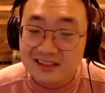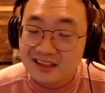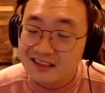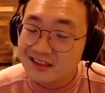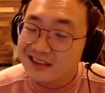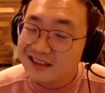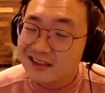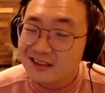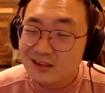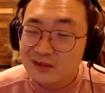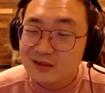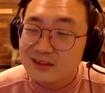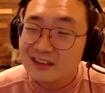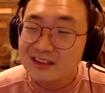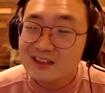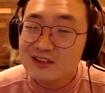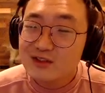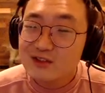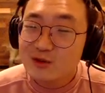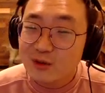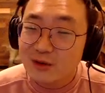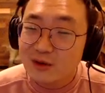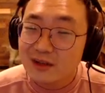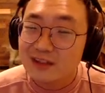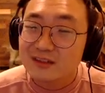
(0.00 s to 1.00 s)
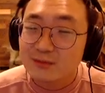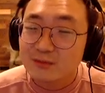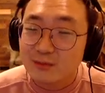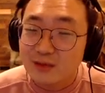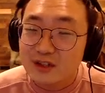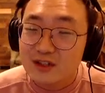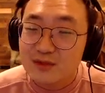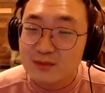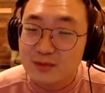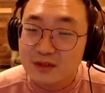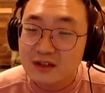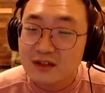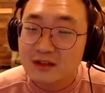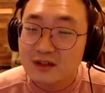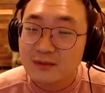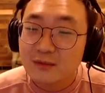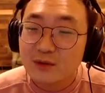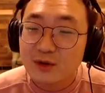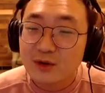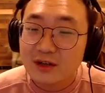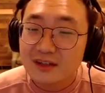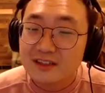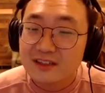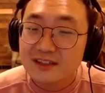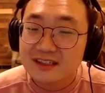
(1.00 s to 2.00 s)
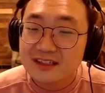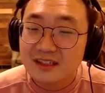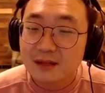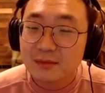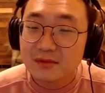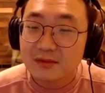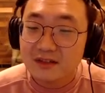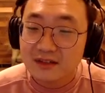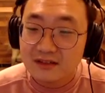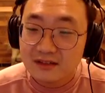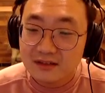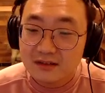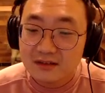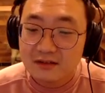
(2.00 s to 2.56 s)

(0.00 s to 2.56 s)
they don't enjoy as much, but they're more accepted.